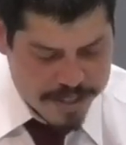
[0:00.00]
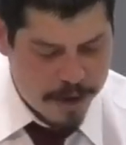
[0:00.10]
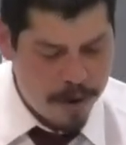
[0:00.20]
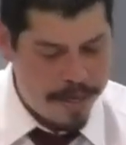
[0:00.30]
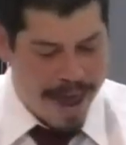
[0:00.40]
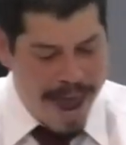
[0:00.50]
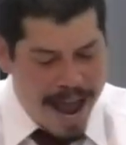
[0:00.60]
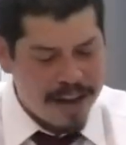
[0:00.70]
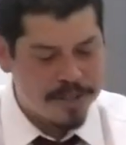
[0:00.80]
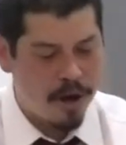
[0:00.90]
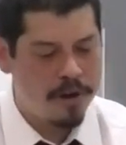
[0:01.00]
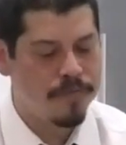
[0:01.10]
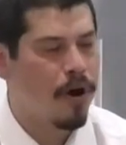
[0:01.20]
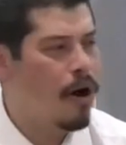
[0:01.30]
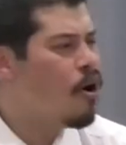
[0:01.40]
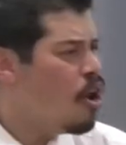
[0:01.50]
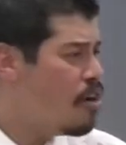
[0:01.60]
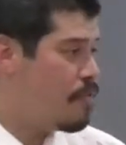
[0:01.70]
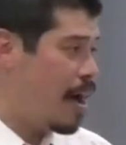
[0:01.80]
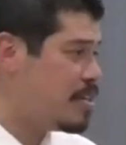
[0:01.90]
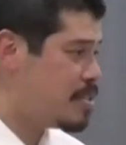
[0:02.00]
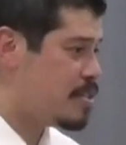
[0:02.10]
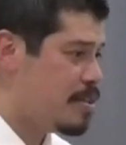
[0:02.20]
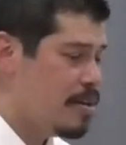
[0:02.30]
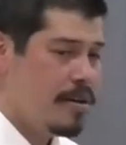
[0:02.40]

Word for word: thing we're the household of God, all of us.